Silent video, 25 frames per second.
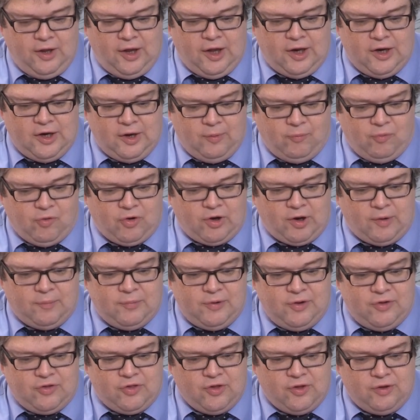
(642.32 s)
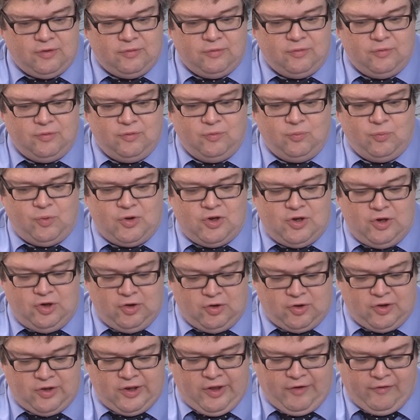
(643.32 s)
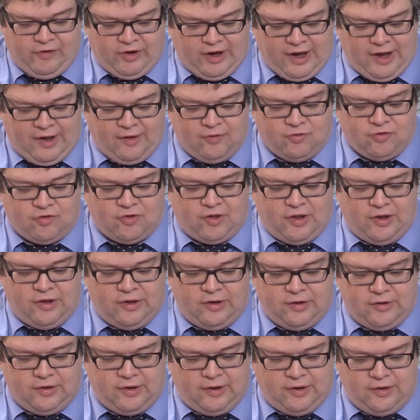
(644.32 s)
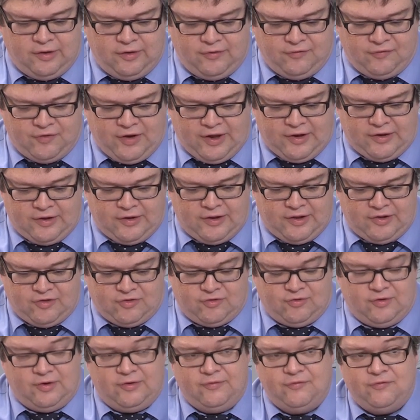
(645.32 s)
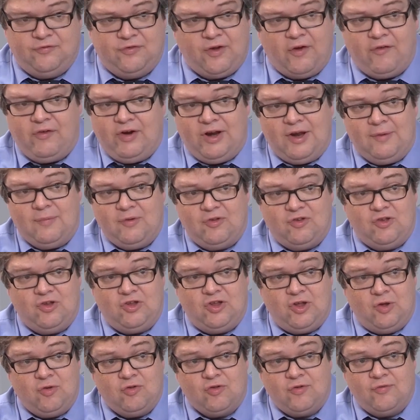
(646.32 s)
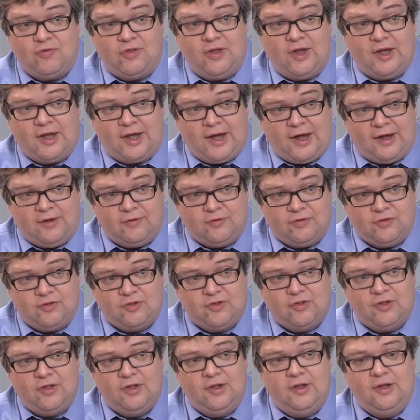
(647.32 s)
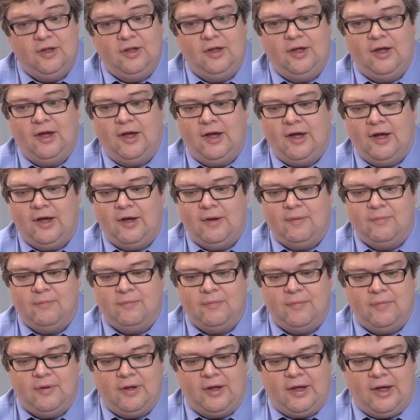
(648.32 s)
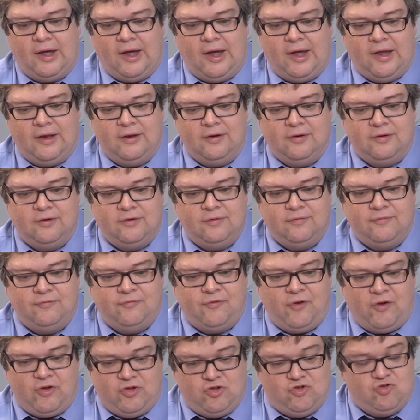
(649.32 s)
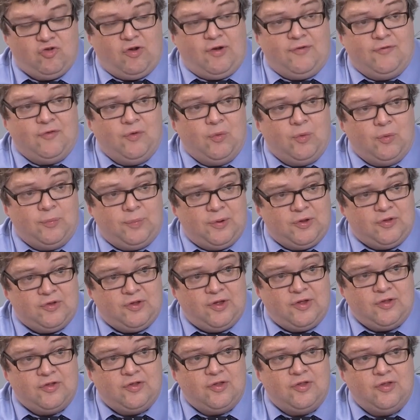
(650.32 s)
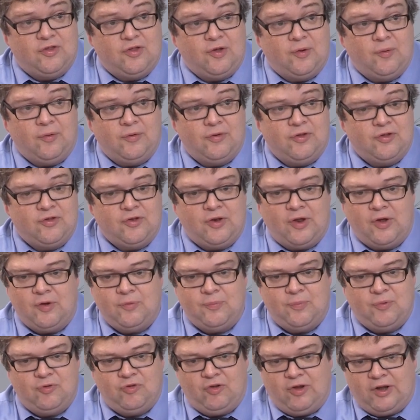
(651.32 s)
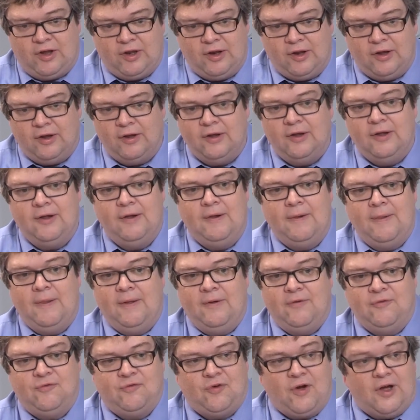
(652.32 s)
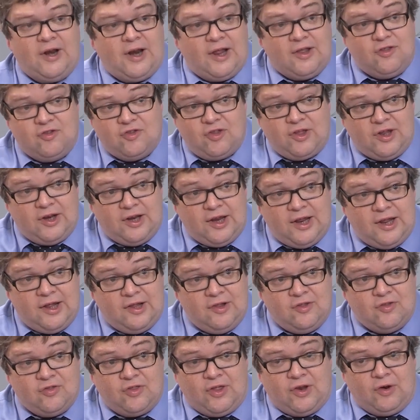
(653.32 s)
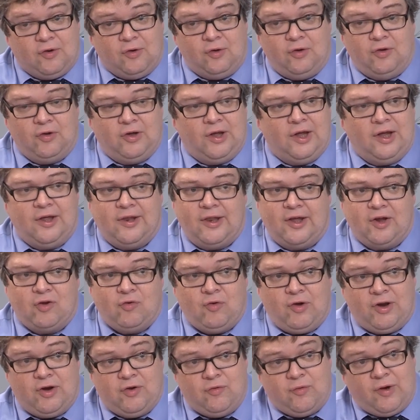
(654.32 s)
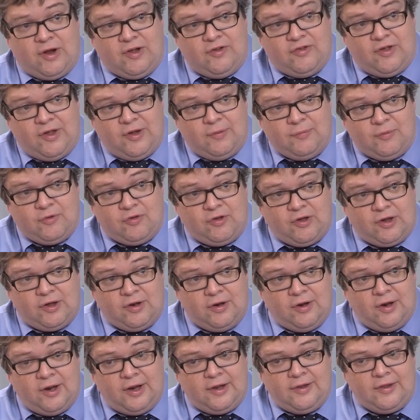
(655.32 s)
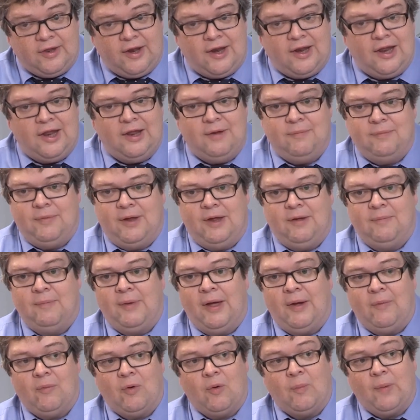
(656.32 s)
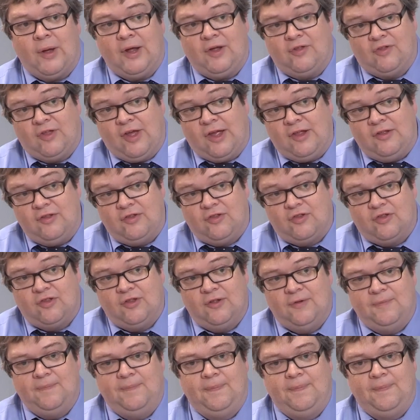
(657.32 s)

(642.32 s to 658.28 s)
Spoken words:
a number of companies that, when you look at their accounts and the fact that there's very limited use of the accounts, and very straightforward business and so on, there's no particular financing needs, they're not looking at their credit rating particularly, then it may well make sense.